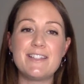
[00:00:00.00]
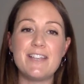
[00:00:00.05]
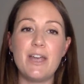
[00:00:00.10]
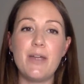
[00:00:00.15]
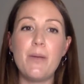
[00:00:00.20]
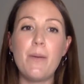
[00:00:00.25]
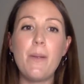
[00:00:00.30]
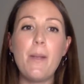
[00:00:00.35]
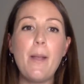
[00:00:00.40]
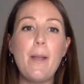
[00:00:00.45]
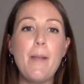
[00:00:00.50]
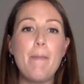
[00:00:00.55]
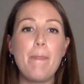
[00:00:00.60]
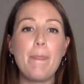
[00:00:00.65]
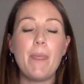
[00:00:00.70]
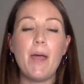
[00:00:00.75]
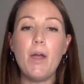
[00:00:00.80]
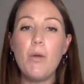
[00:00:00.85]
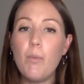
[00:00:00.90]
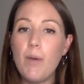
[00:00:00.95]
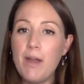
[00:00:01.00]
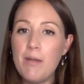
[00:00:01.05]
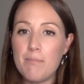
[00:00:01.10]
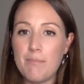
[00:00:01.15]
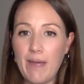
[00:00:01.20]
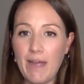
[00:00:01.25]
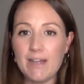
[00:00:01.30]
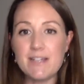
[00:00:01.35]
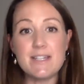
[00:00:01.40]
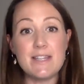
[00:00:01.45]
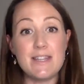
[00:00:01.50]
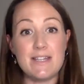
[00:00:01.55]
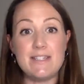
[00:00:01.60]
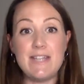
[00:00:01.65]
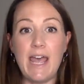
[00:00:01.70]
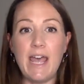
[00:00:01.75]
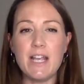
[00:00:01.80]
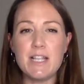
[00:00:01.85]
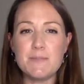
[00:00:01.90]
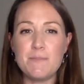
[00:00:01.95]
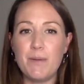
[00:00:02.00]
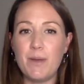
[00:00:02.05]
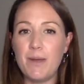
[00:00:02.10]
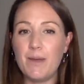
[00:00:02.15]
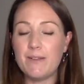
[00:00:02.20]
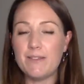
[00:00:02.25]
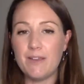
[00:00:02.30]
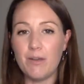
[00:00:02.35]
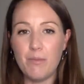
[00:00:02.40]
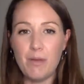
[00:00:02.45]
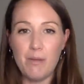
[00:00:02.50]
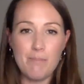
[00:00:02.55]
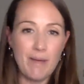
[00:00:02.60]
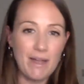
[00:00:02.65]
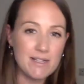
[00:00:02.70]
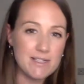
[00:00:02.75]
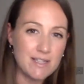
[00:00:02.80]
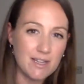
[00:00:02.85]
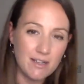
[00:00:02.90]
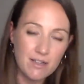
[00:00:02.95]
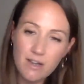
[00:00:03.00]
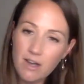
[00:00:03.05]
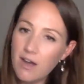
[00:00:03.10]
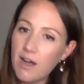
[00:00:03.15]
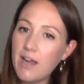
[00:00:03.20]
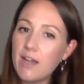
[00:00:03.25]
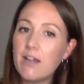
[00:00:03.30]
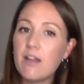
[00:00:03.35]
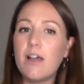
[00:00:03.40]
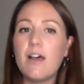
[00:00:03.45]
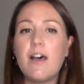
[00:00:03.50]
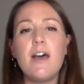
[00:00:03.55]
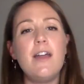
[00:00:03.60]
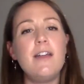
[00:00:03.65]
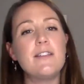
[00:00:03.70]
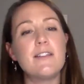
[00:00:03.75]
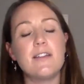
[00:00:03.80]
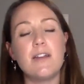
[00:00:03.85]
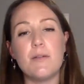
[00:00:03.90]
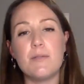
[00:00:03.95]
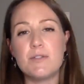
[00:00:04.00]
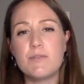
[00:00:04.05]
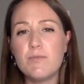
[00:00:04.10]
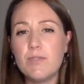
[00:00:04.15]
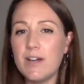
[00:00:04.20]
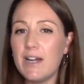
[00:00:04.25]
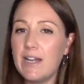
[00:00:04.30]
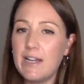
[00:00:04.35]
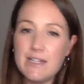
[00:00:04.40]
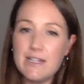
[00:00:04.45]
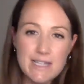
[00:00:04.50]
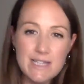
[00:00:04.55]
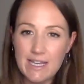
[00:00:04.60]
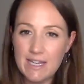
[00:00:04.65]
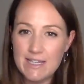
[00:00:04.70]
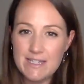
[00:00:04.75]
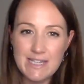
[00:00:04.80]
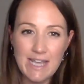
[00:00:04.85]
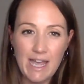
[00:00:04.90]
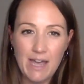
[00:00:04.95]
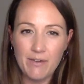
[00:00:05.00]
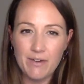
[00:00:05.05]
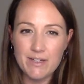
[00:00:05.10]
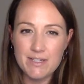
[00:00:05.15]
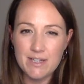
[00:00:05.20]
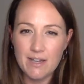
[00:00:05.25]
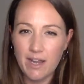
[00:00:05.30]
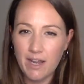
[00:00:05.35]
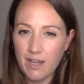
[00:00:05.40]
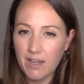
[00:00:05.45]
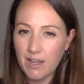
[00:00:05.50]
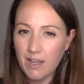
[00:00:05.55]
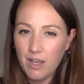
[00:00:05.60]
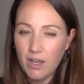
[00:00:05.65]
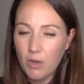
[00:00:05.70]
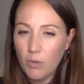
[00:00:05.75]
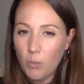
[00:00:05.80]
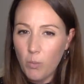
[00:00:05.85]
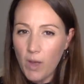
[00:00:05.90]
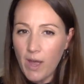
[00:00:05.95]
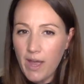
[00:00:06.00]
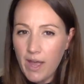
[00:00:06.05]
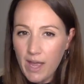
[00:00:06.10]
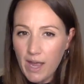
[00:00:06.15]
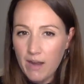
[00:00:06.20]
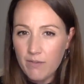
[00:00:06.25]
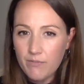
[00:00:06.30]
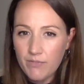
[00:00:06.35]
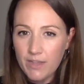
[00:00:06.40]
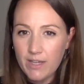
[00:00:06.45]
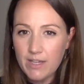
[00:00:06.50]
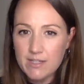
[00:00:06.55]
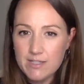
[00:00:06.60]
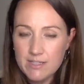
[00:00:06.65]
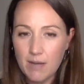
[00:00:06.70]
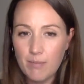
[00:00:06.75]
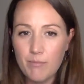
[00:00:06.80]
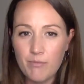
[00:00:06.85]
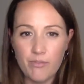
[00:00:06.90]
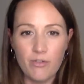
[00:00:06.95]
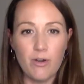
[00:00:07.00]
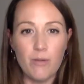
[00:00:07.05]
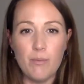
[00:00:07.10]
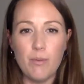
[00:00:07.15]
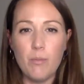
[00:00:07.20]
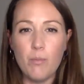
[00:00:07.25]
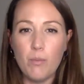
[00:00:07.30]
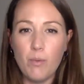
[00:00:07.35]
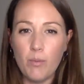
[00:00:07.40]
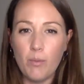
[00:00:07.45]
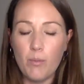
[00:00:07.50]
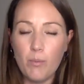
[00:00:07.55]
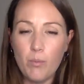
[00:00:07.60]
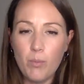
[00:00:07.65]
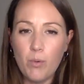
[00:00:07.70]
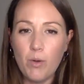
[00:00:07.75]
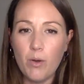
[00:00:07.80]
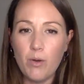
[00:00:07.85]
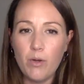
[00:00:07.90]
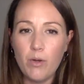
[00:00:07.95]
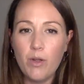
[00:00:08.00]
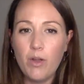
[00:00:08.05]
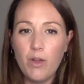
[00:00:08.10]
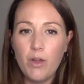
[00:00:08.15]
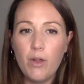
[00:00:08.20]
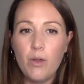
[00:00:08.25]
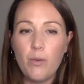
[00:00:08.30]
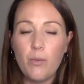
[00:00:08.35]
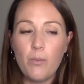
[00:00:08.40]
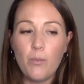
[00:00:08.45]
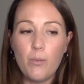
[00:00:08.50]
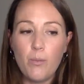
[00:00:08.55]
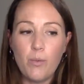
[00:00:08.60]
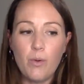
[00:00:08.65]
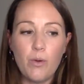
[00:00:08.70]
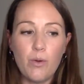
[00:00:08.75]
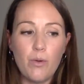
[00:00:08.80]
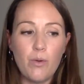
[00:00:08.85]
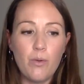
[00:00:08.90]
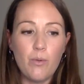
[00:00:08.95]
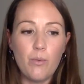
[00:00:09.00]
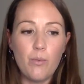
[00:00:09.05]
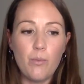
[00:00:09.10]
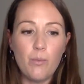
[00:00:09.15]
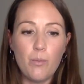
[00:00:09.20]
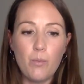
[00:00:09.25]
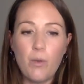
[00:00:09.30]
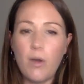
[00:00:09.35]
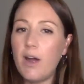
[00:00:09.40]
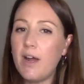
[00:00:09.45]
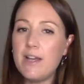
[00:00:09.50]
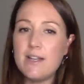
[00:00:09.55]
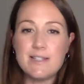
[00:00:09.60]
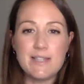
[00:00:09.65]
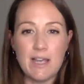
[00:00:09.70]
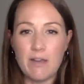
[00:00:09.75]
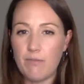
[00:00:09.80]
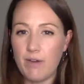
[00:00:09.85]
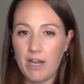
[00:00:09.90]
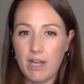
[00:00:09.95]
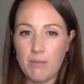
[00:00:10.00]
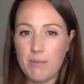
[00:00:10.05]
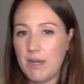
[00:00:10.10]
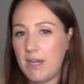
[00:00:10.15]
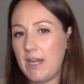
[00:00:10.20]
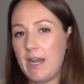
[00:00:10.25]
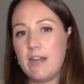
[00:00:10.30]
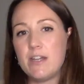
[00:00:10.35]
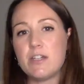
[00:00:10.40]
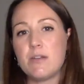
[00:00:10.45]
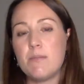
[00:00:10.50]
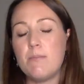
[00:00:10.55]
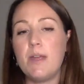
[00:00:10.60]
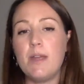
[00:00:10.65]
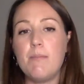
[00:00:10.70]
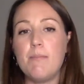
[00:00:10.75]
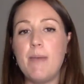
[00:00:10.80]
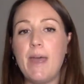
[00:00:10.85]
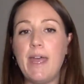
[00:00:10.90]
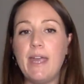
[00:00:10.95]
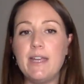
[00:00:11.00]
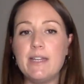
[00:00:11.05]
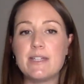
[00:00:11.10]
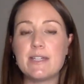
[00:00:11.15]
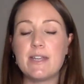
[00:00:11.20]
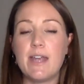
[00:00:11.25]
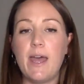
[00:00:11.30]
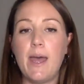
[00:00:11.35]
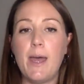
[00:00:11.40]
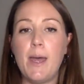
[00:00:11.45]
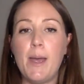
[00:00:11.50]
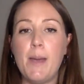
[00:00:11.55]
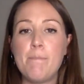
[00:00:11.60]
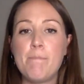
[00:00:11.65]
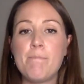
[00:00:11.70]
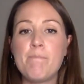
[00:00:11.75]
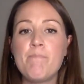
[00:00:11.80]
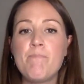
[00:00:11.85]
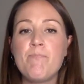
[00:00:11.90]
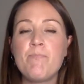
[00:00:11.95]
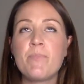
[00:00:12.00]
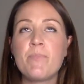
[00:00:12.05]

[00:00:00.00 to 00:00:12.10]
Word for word: So I went back to the textbooks, I went back to the guidelines, and I was really digging down into like where have these come from and, and what what why is that recommendation being made? Um,